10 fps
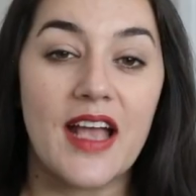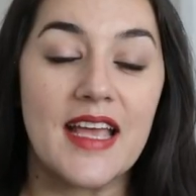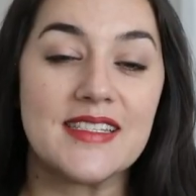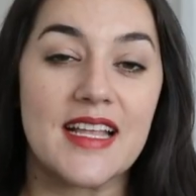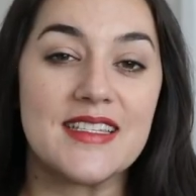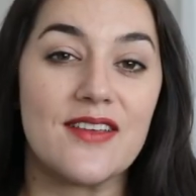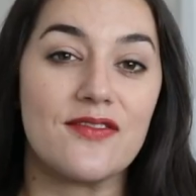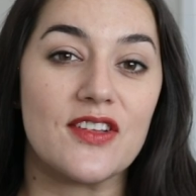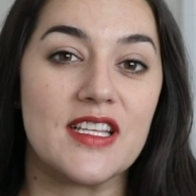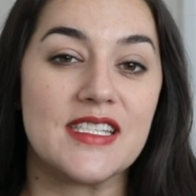you guys, that's
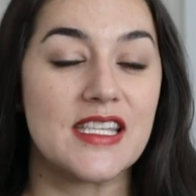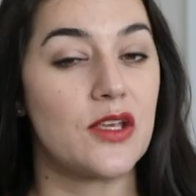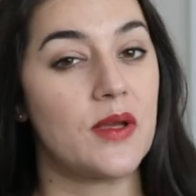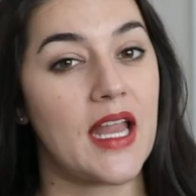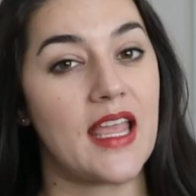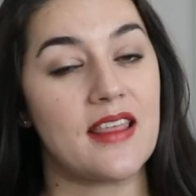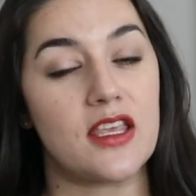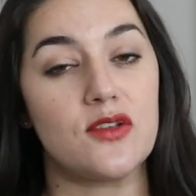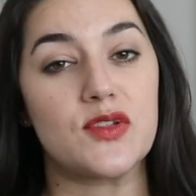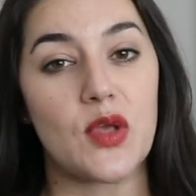it for this Q&A.
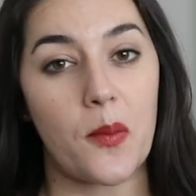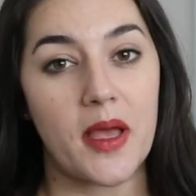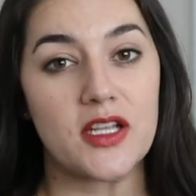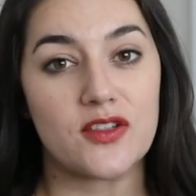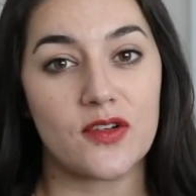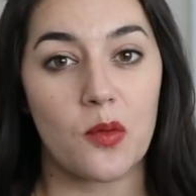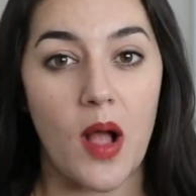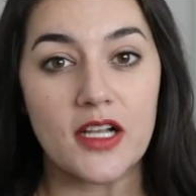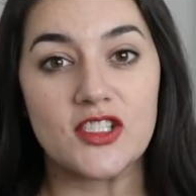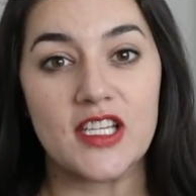Thank you so much for
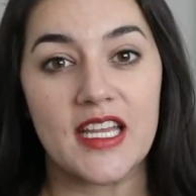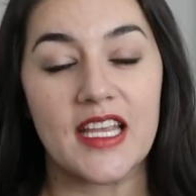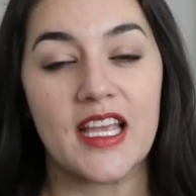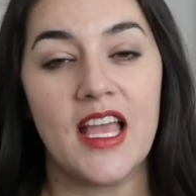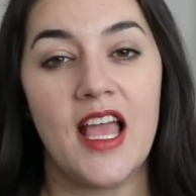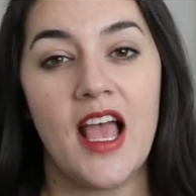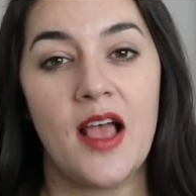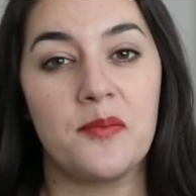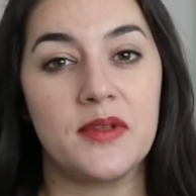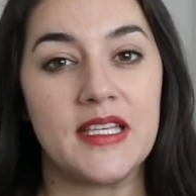watching.
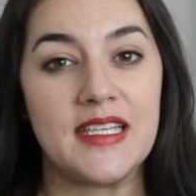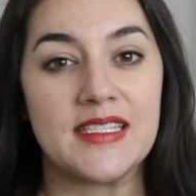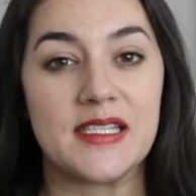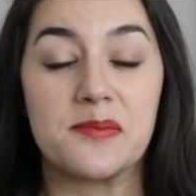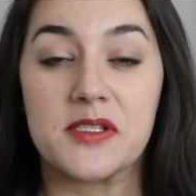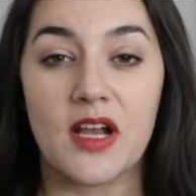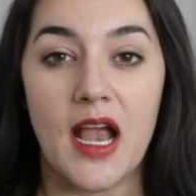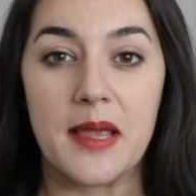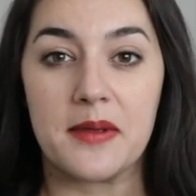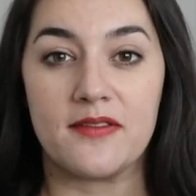Please
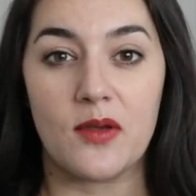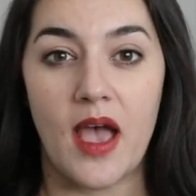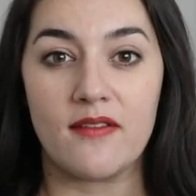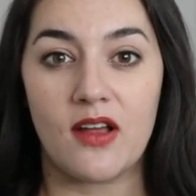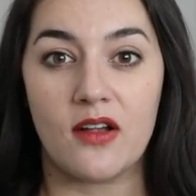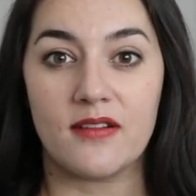subscribe if you haven't